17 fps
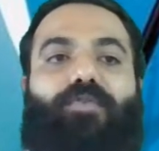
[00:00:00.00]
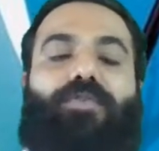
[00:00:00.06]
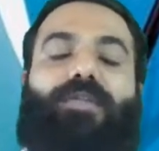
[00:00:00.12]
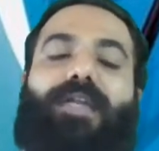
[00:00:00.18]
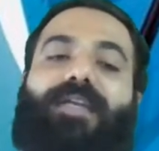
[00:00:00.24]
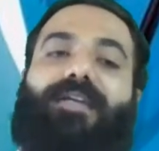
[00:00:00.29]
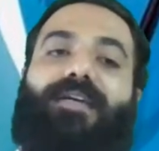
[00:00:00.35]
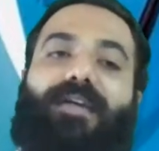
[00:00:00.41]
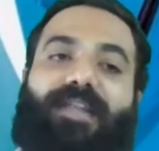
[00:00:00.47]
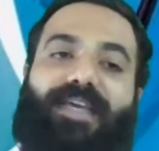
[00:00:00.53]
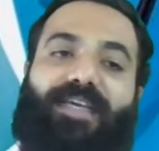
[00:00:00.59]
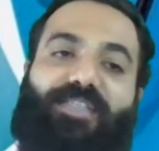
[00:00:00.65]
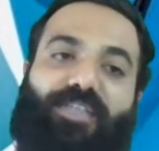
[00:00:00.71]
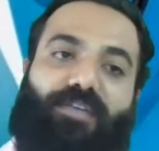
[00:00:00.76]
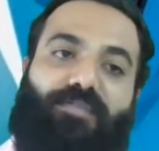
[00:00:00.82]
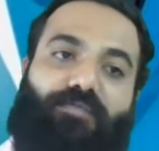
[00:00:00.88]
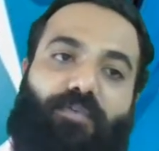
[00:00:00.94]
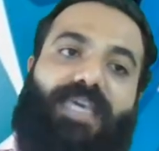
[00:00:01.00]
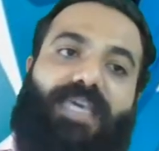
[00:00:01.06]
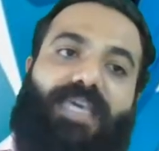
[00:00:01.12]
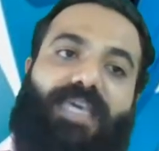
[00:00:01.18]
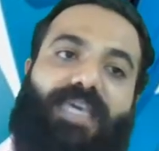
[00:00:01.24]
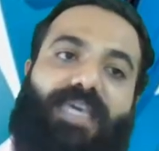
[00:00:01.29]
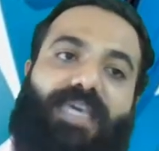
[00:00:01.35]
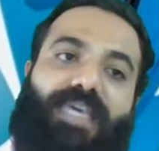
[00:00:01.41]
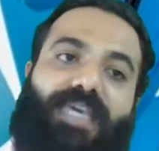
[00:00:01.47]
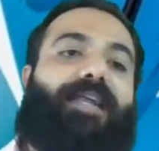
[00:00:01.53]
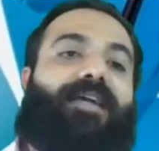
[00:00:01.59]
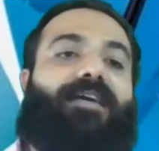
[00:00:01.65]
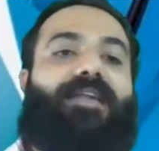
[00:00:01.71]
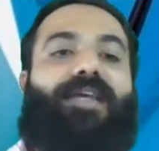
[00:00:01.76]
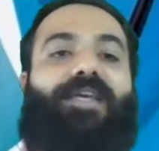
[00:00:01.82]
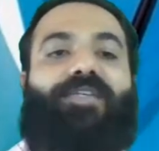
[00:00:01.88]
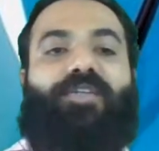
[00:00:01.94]
So that correction for E
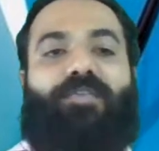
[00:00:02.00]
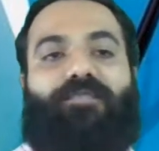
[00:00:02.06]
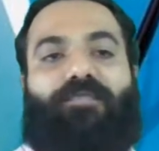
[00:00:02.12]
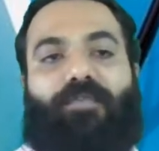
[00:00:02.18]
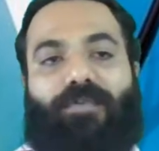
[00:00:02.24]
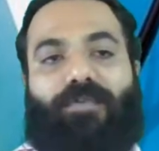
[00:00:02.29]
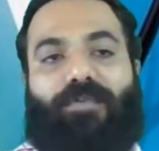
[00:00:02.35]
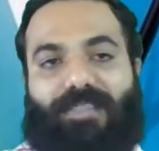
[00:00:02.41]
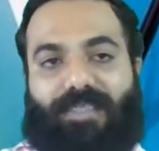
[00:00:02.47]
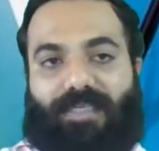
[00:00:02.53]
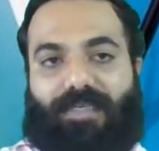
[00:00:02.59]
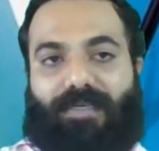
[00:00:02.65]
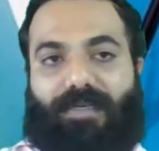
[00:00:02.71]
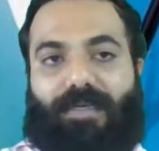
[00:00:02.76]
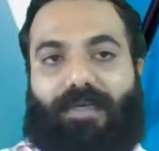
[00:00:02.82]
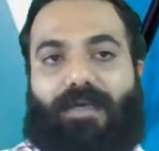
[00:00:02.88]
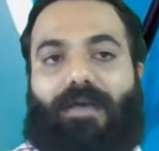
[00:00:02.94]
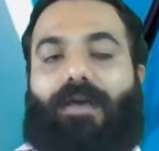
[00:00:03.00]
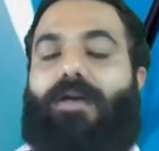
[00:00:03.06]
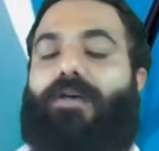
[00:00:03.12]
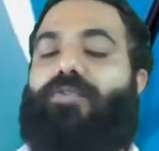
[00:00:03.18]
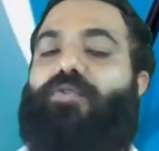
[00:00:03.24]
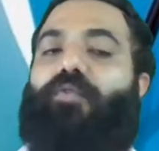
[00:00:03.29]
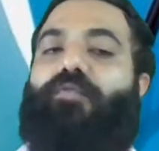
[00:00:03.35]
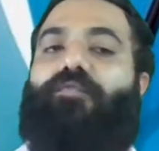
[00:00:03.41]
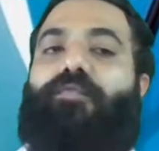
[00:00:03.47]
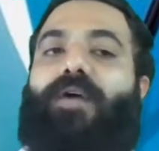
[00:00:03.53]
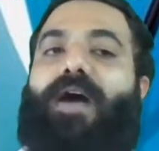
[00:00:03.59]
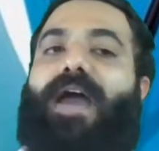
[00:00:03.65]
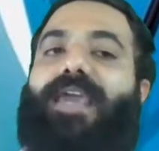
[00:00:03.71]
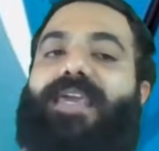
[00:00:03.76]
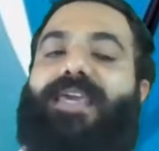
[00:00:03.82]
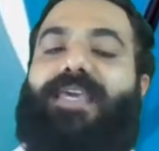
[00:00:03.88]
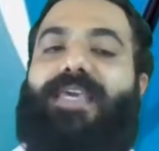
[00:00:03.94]
and correction for C. So
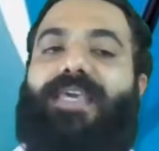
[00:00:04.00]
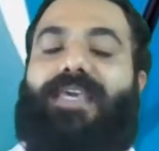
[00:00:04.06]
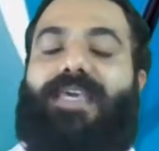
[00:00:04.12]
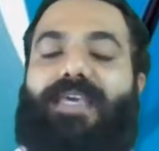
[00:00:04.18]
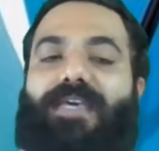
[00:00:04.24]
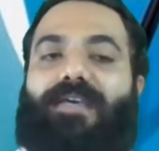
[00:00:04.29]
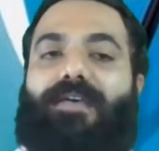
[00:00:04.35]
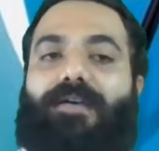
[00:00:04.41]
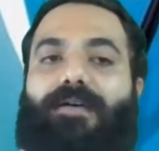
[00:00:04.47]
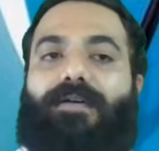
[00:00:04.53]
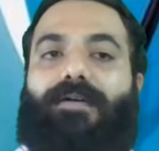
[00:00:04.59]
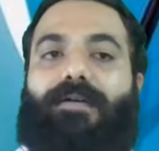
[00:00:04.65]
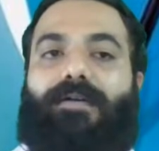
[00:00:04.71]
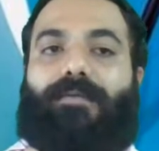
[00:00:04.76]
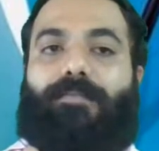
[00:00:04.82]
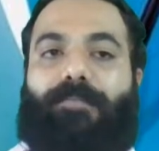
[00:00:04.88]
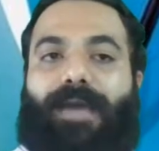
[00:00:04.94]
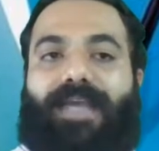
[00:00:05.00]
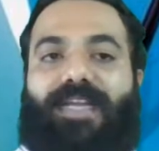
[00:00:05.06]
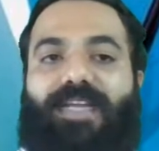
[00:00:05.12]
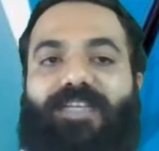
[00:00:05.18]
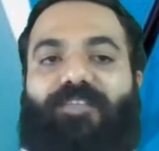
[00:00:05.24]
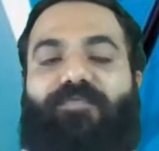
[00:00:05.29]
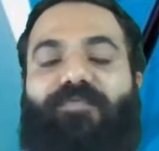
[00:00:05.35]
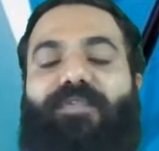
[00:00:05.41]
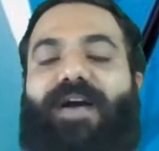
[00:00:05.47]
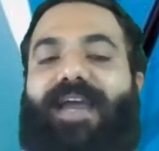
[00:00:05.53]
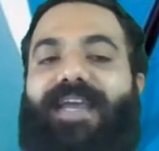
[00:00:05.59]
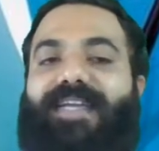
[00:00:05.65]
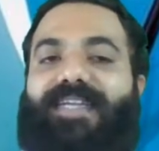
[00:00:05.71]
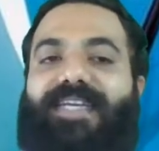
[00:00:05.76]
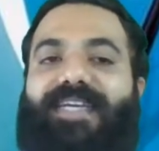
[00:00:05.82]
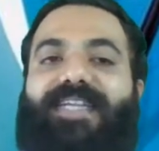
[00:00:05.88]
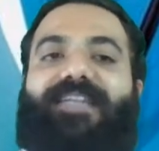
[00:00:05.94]
5E minus
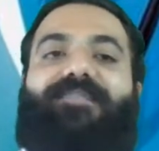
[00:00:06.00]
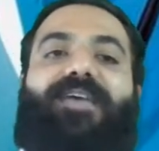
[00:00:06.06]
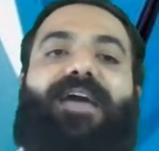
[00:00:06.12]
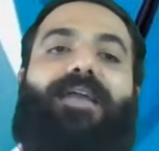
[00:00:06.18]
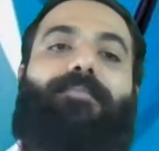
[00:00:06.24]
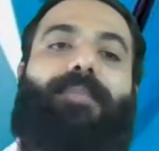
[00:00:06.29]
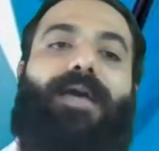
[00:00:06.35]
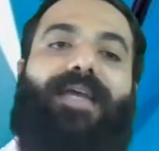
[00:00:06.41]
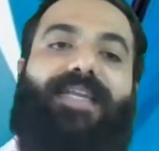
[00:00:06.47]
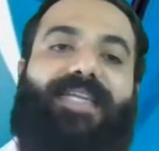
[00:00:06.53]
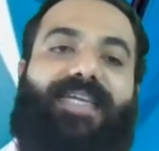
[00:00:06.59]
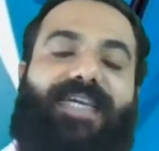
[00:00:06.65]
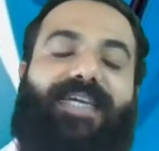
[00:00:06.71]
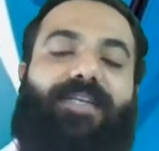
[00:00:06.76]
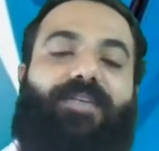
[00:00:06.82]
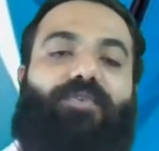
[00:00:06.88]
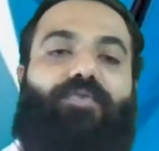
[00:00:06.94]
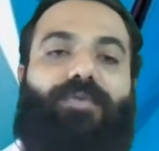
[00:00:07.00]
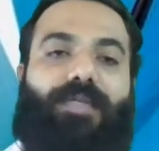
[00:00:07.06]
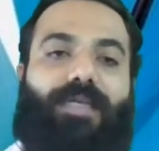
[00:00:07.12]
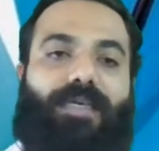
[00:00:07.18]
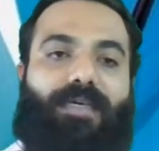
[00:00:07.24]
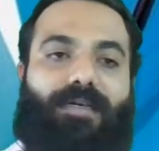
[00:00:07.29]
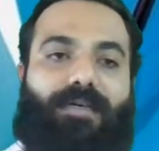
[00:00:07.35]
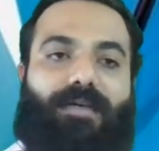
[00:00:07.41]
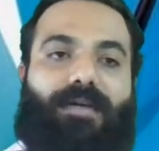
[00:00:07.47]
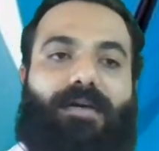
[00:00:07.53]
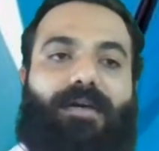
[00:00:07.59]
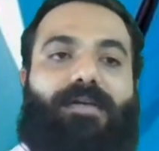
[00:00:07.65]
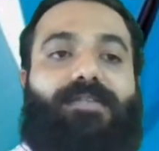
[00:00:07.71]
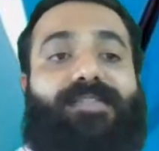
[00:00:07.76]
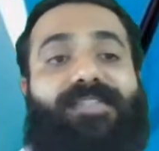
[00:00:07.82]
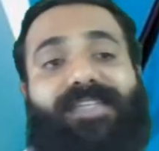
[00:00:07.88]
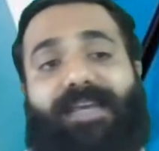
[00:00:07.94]
5D divided by D into T.
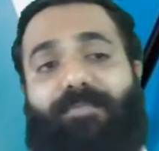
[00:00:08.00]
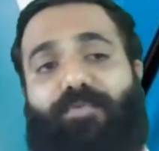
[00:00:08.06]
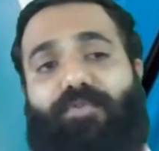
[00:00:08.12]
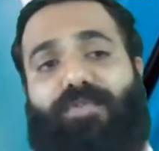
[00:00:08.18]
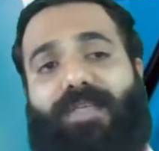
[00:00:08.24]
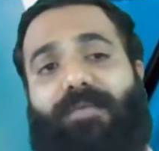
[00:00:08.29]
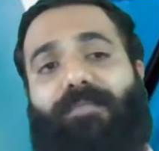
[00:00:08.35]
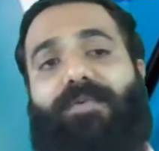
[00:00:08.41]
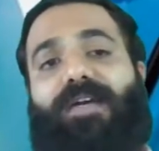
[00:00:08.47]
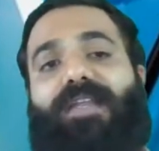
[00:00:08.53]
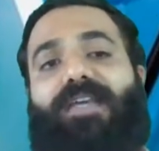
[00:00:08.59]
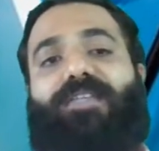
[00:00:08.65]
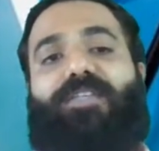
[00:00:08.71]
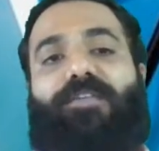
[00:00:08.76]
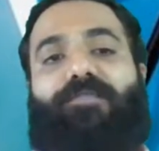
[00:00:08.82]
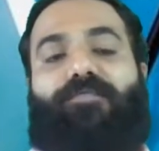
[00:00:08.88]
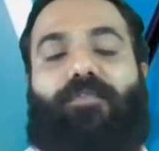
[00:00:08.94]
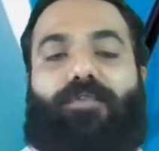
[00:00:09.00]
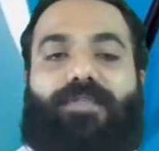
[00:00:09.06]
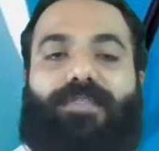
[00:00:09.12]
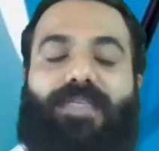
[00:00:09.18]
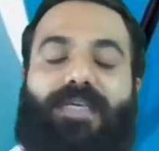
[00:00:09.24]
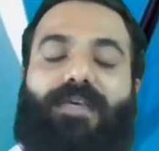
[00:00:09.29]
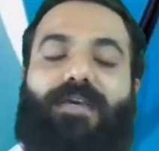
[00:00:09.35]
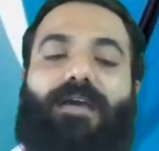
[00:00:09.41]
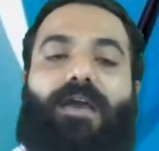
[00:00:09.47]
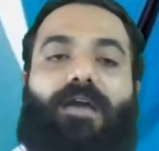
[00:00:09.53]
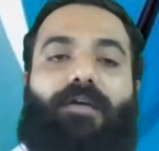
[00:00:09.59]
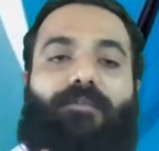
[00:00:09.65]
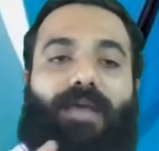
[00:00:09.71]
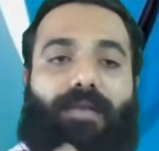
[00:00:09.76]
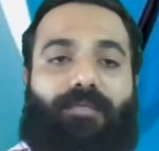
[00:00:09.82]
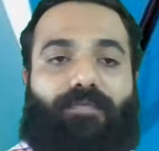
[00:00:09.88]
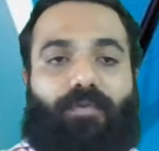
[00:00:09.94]
Same to same correction for C.
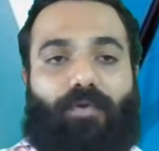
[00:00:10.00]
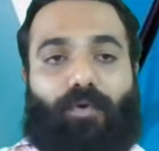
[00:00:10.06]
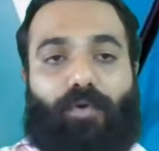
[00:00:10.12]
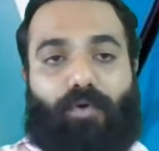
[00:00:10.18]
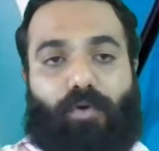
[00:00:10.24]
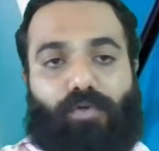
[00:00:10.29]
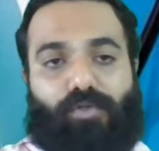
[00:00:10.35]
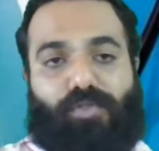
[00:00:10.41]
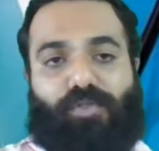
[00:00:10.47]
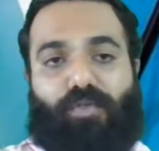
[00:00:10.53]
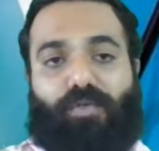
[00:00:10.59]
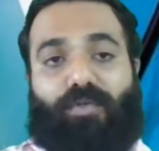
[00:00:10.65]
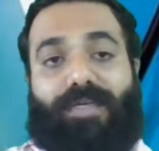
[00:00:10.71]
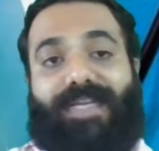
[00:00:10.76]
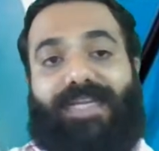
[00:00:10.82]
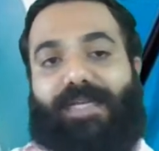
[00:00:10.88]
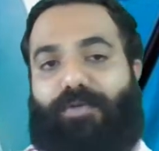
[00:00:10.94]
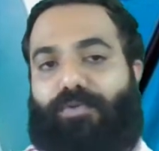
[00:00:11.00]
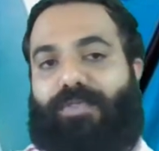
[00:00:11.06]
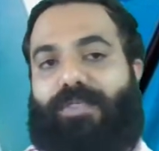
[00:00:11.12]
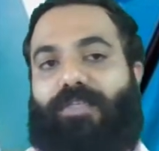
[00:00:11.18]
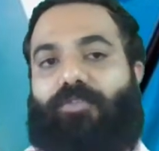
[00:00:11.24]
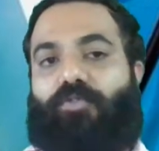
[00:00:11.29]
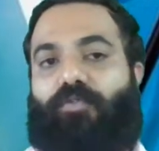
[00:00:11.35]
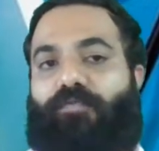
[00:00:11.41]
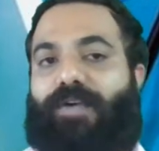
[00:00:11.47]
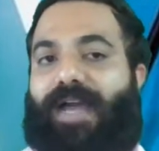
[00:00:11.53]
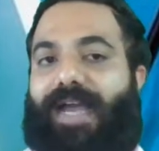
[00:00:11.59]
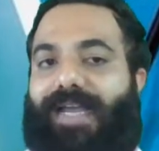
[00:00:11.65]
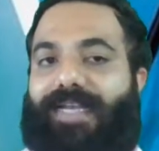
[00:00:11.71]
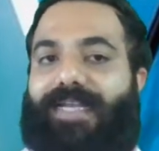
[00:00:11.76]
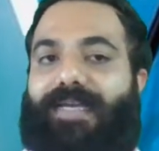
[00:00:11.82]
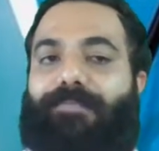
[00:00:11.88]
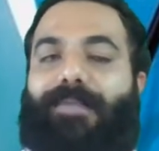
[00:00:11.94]
When flow goes to D to C. So
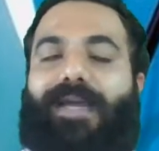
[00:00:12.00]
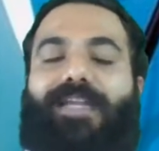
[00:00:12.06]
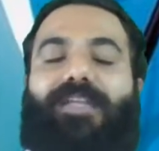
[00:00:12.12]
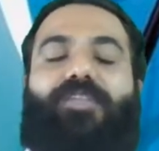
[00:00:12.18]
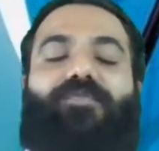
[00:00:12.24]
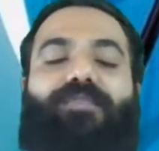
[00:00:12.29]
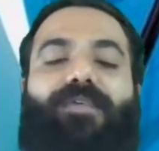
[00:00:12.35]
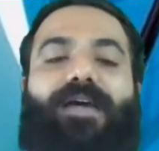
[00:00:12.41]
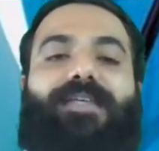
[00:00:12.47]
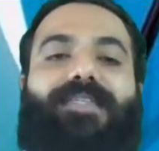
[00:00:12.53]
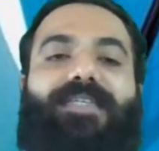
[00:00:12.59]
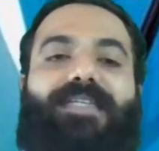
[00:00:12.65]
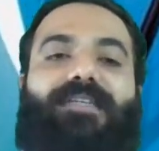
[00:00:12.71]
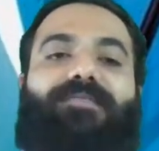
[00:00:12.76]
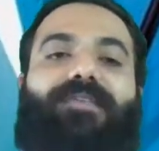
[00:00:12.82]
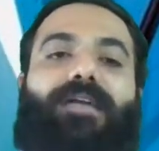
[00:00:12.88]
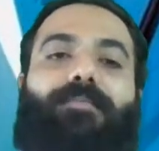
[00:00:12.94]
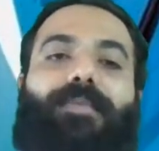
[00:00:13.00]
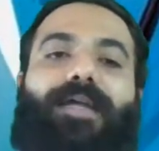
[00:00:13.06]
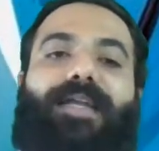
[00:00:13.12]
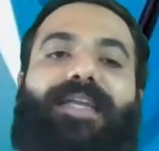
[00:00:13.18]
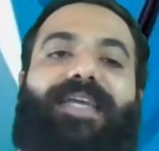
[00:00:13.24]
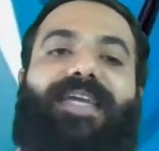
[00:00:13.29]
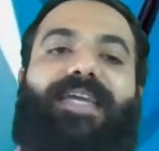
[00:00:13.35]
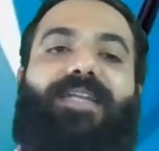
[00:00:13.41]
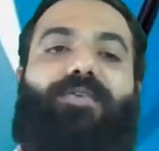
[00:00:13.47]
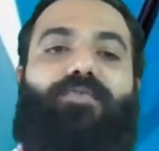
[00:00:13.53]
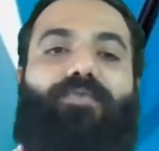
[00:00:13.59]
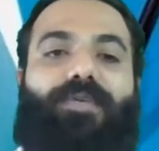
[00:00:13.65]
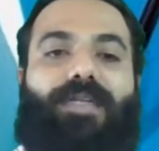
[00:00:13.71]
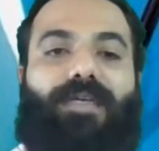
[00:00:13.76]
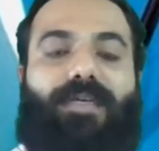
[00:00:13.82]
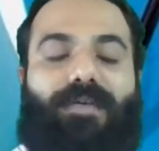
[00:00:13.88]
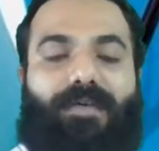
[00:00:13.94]
5D minus 5C divided by D
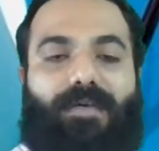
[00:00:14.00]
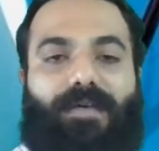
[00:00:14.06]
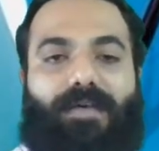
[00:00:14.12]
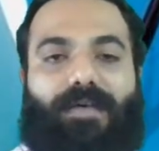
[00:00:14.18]
into T.